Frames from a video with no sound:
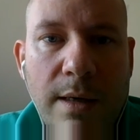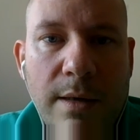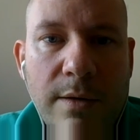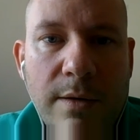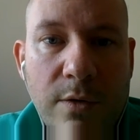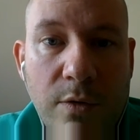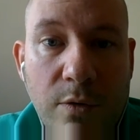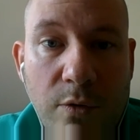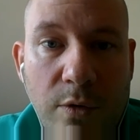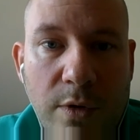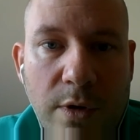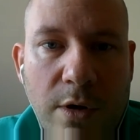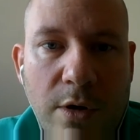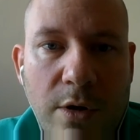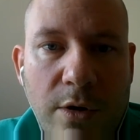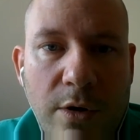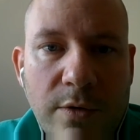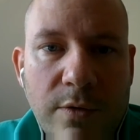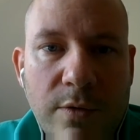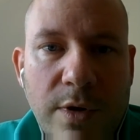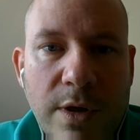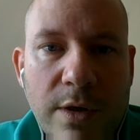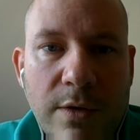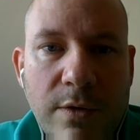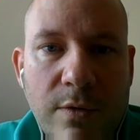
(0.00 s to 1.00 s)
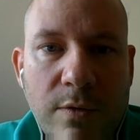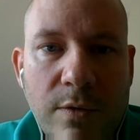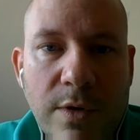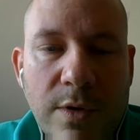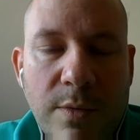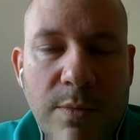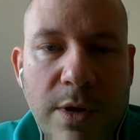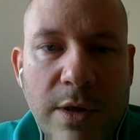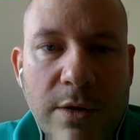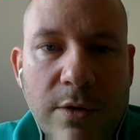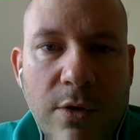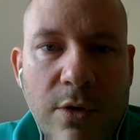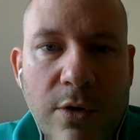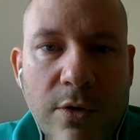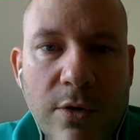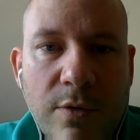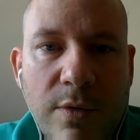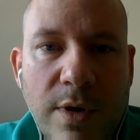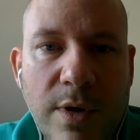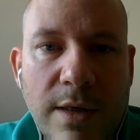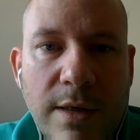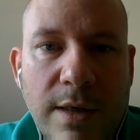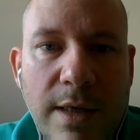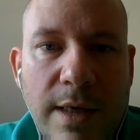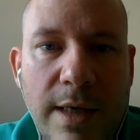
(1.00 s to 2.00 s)
to the contract, to the smart
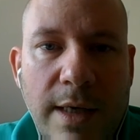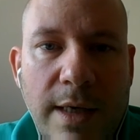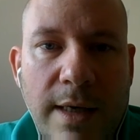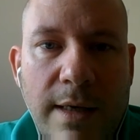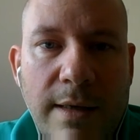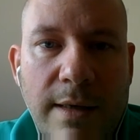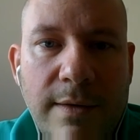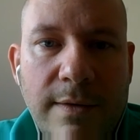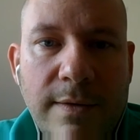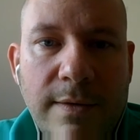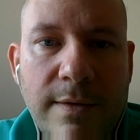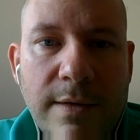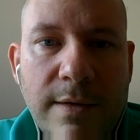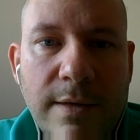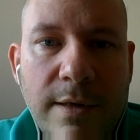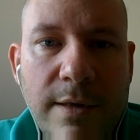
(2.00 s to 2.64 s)
contract, and